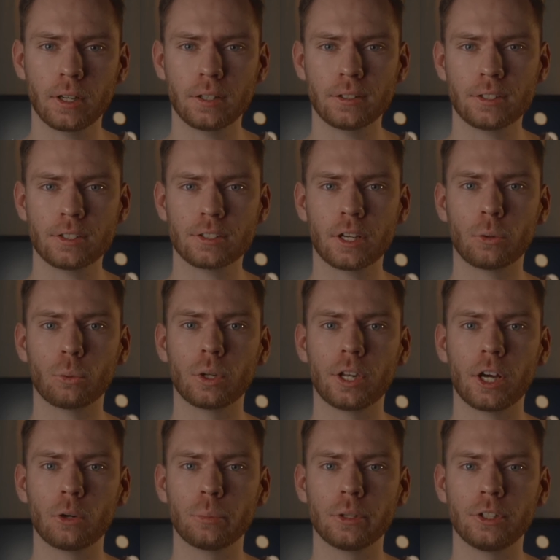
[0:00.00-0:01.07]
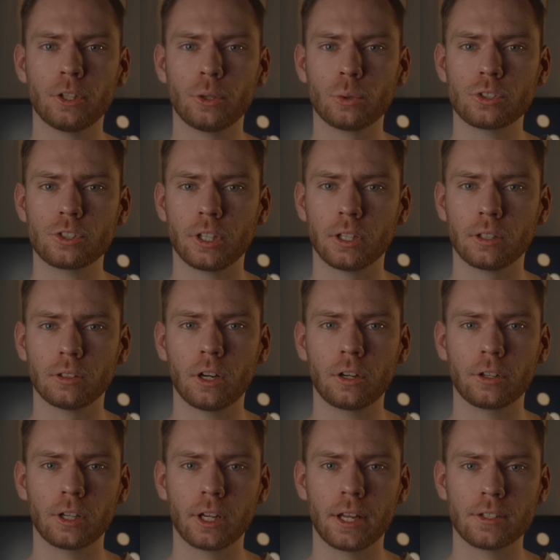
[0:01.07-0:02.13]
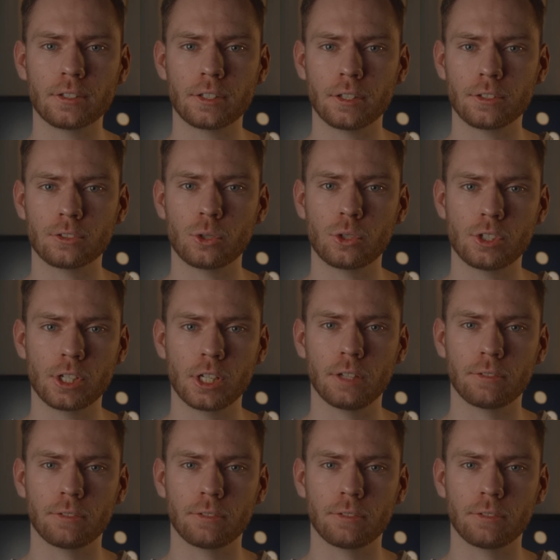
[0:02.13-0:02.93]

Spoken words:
since I will now be using longer lenses to achieve